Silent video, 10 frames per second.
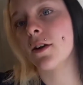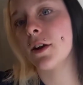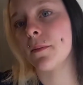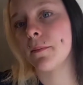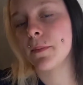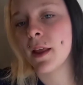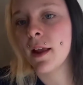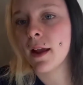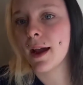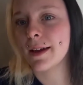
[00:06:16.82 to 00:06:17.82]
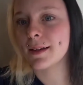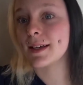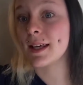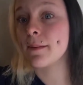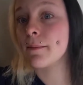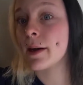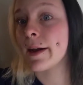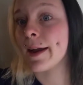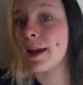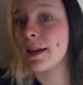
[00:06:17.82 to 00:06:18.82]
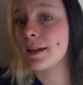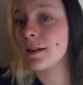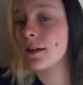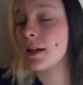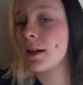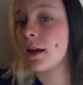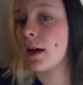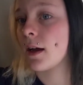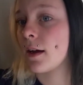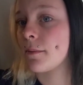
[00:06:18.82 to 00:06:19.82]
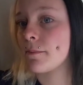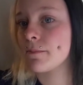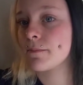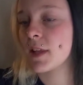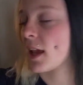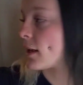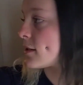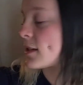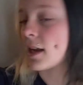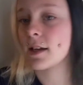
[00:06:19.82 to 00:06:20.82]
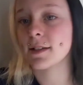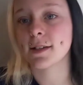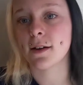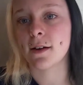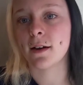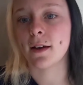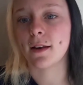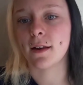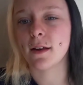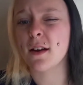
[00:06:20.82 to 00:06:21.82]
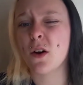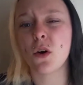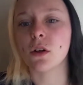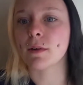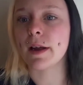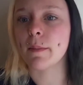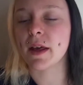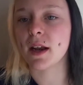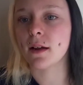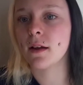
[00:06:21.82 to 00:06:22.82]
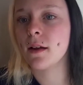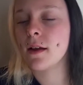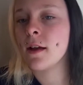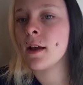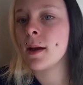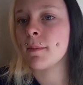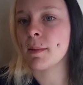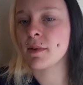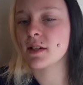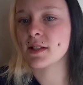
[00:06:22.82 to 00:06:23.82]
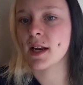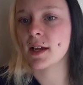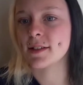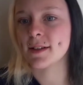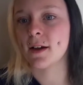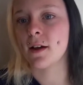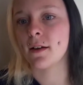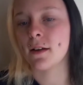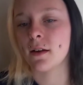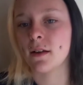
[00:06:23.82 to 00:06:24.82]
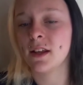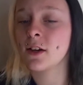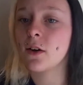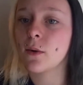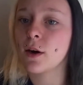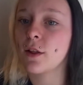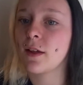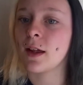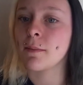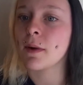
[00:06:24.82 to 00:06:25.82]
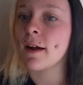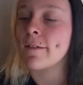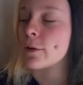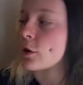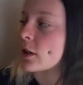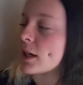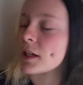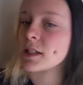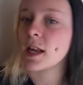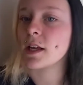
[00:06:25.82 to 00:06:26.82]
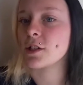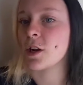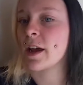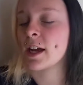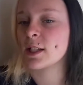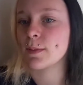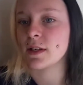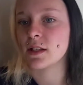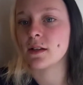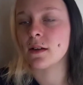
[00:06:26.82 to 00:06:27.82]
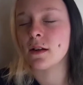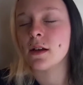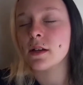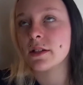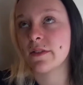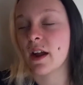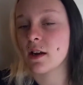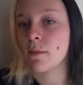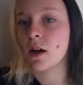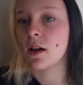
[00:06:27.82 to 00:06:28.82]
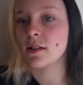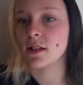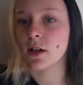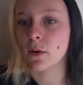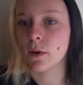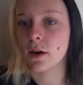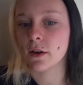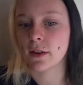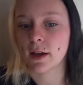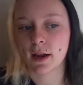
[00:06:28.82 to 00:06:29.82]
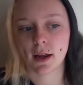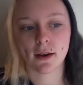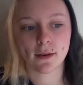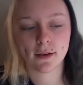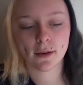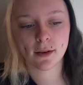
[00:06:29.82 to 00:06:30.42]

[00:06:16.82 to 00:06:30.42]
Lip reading: don't know. I keep my king snakes on a whole array of bedding. My milk snake is on Eco Earth, and my Florida king snake is on Aspen, Sphagnum moss, Eco Earth, and